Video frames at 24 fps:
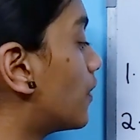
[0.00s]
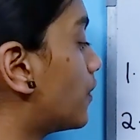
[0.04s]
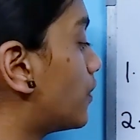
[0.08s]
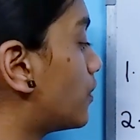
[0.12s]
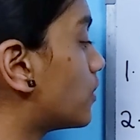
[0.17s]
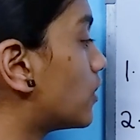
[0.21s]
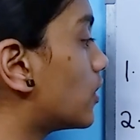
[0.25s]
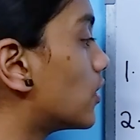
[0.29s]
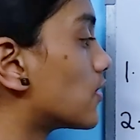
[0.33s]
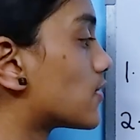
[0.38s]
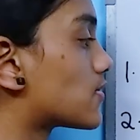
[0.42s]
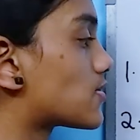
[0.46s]

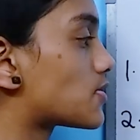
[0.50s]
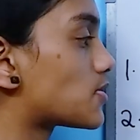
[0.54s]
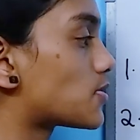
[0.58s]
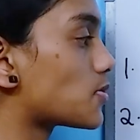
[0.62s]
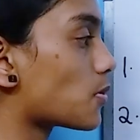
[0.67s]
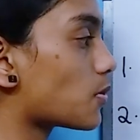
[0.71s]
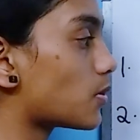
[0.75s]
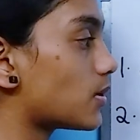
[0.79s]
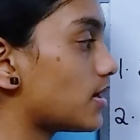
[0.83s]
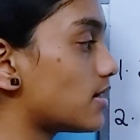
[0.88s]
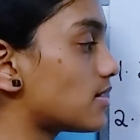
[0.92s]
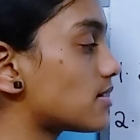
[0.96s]
The
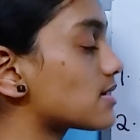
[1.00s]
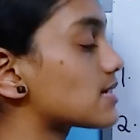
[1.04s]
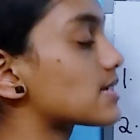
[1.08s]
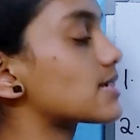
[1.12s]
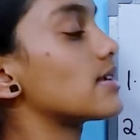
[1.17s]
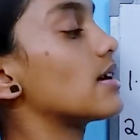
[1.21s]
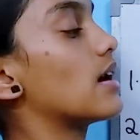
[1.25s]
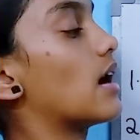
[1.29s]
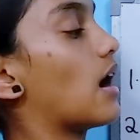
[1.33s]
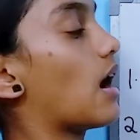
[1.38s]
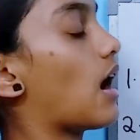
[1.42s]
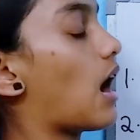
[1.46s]
students
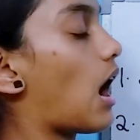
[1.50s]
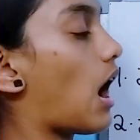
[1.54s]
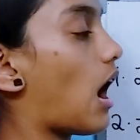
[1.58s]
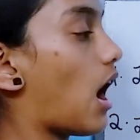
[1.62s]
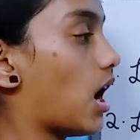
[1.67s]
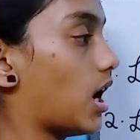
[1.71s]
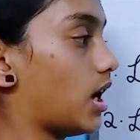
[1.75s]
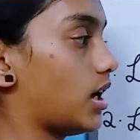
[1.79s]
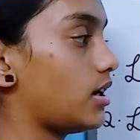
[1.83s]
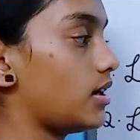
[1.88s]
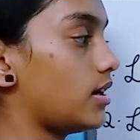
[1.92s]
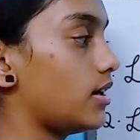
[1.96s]

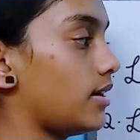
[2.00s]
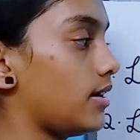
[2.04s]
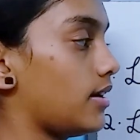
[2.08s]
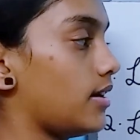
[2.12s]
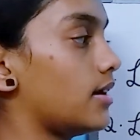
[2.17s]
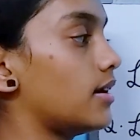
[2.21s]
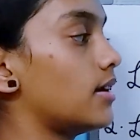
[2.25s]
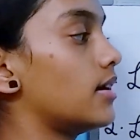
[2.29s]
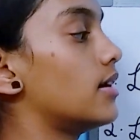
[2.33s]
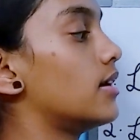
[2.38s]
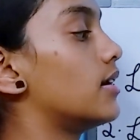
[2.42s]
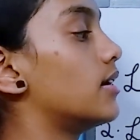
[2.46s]
are
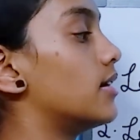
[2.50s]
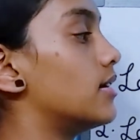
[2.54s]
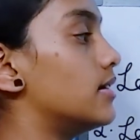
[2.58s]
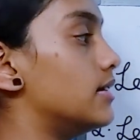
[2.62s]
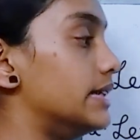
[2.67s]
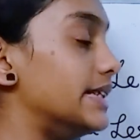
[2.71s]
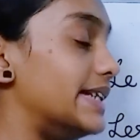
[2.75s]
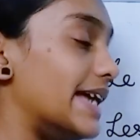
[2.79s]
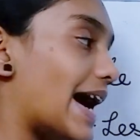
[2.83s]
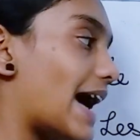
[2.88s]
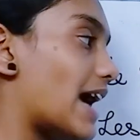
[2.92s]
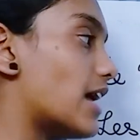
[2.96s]

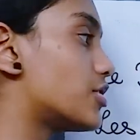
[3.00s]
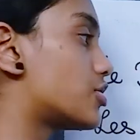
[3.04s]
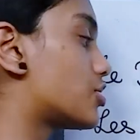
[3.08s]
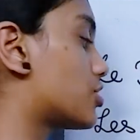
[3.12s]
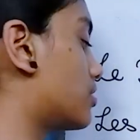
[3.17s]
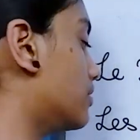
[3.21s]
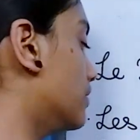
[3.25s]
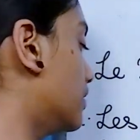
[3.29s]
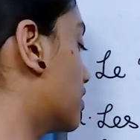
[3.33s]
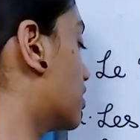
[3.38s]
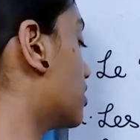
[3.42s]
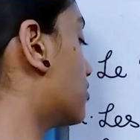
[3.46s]
dash
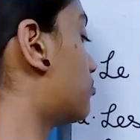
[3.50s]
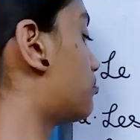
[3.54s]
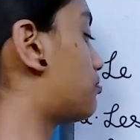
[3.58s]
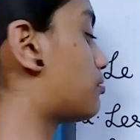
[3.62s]
the